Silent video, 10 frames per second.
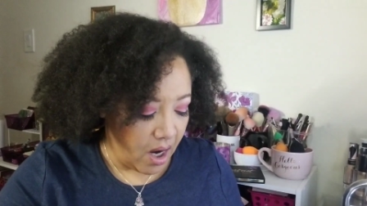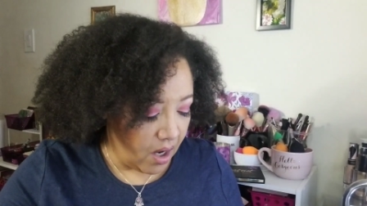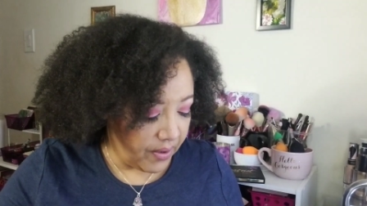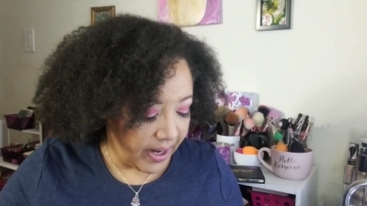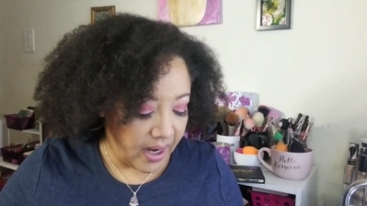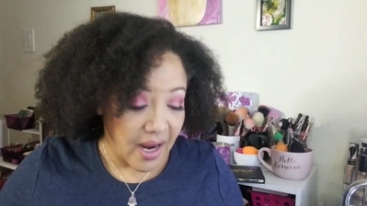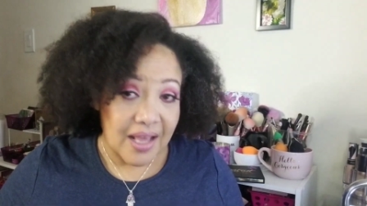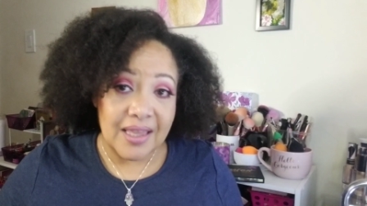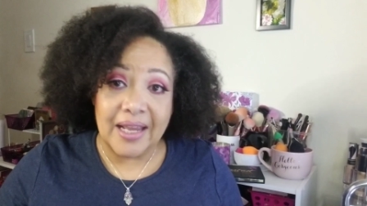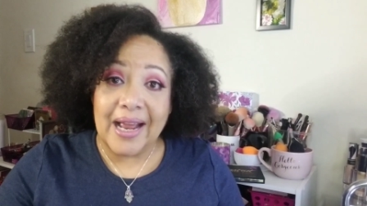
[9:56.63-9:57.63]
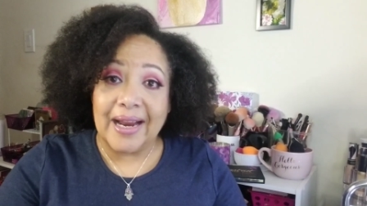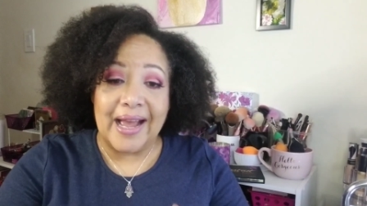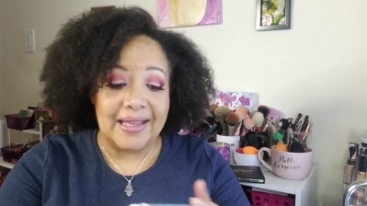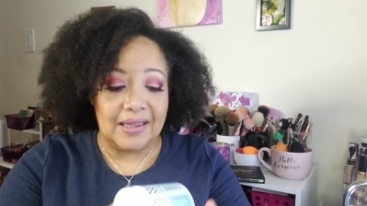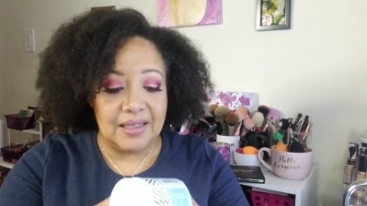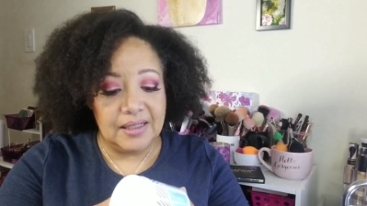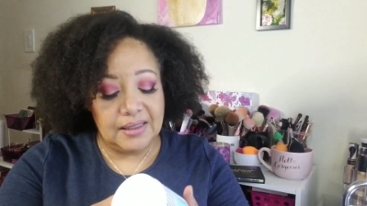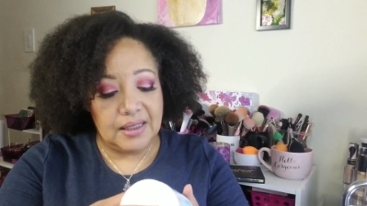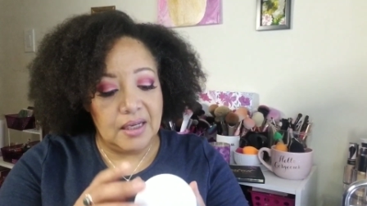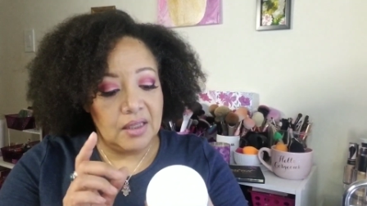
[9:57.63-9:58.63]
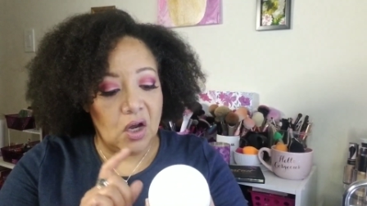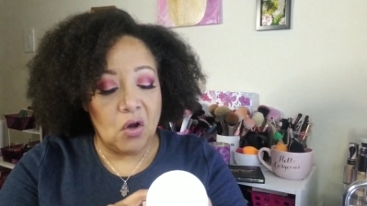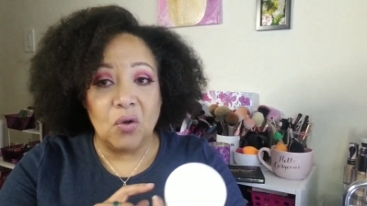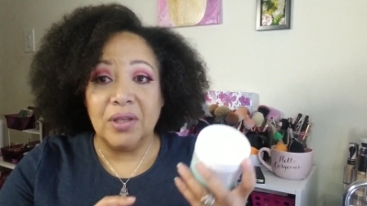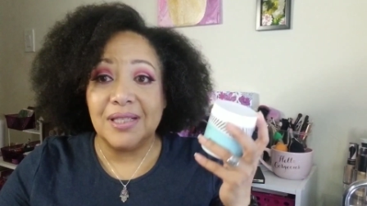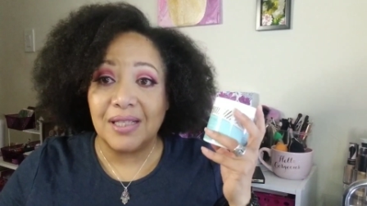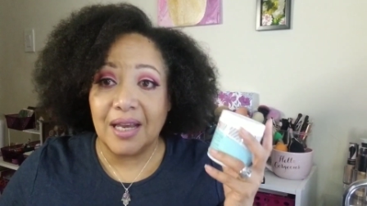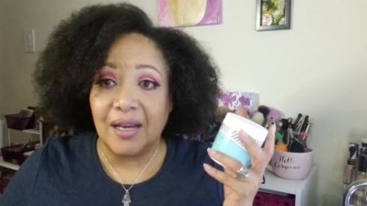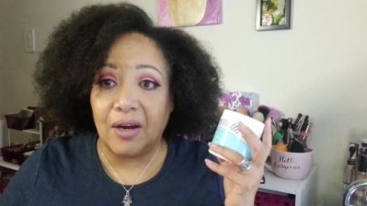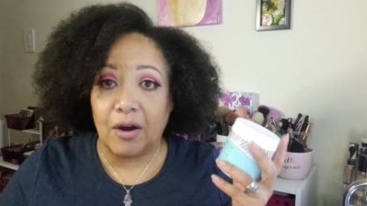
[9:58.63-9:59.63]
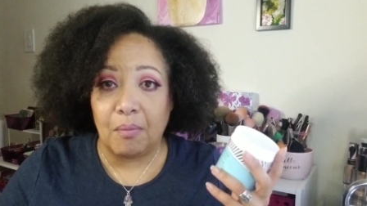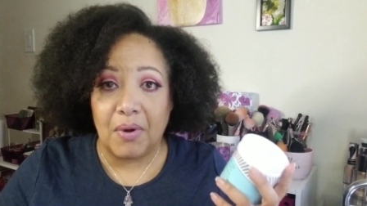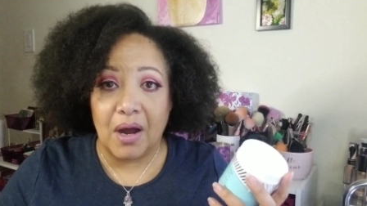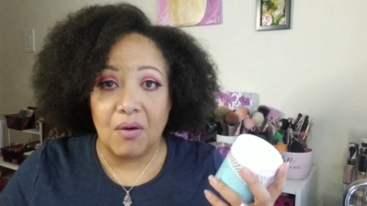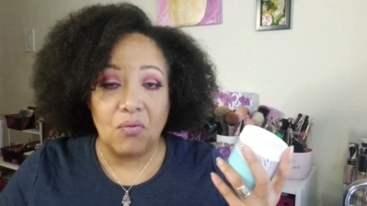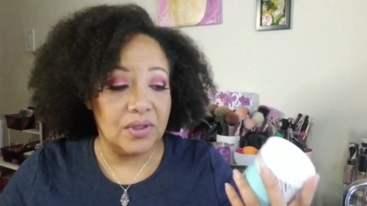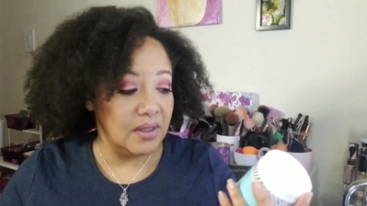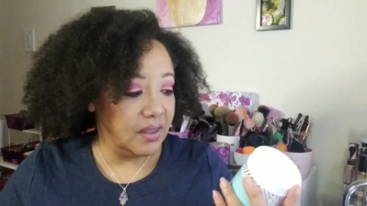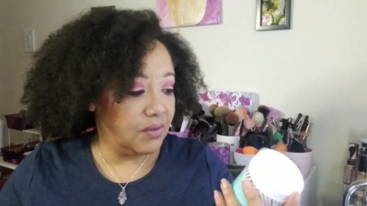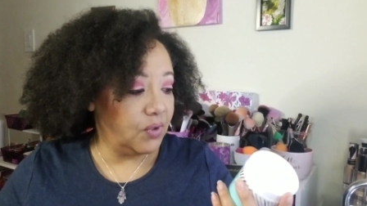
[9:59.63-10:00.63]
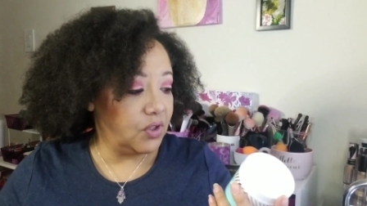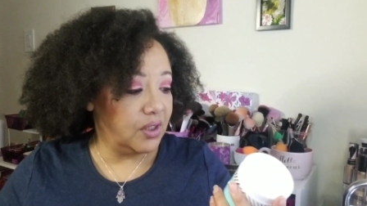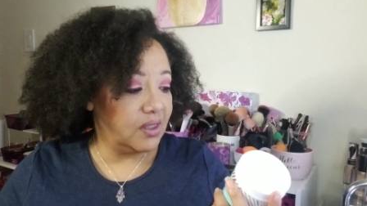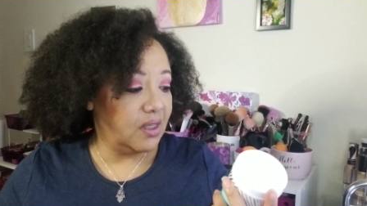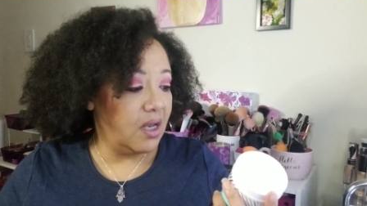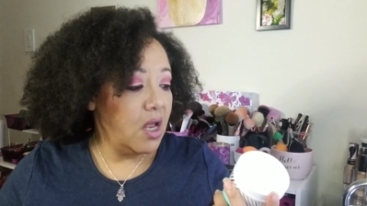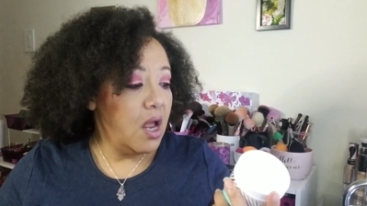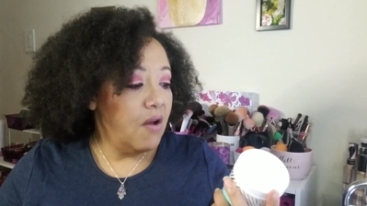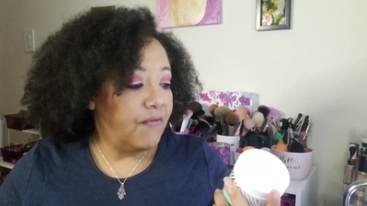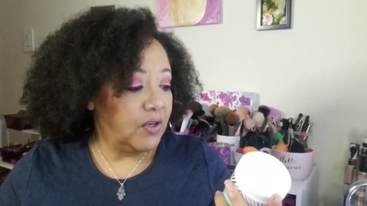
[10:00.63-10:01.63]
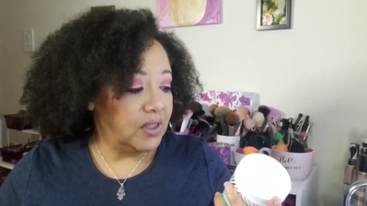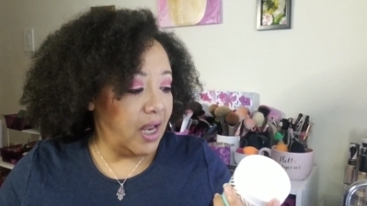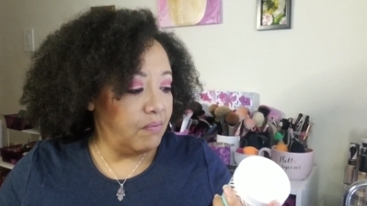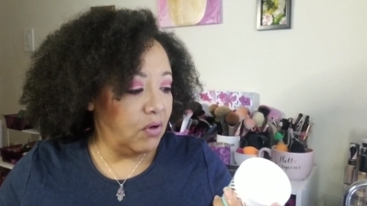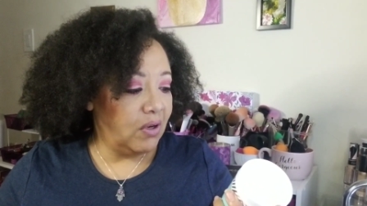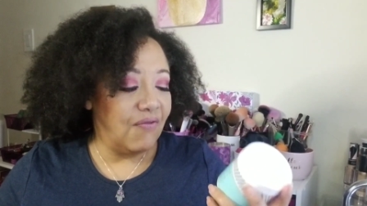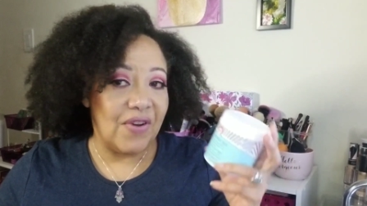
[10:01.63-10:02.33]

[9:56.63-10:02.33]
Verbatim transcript: Okay. Then I got these. The only skincare I bought was this, which is the First Aid Beauty